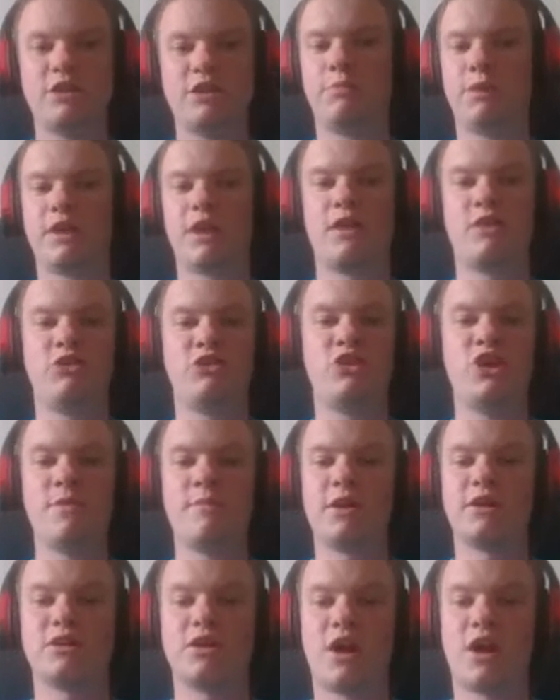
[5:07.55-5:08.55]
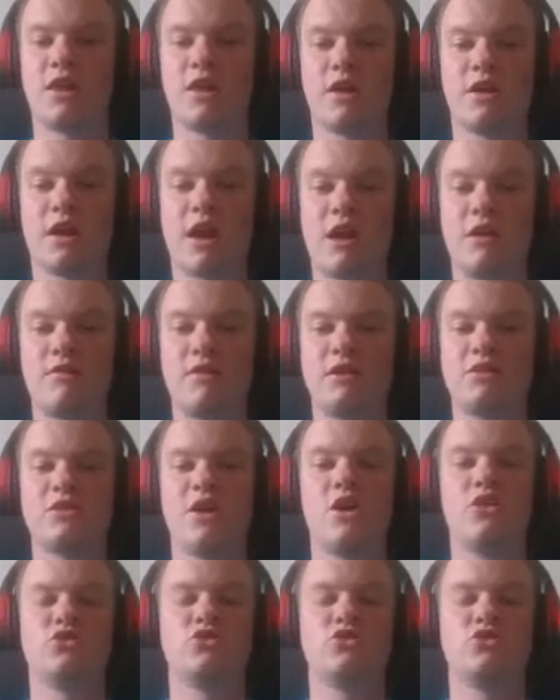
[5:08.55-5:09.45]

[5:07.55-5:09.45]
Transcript: he's played at numerous other counties,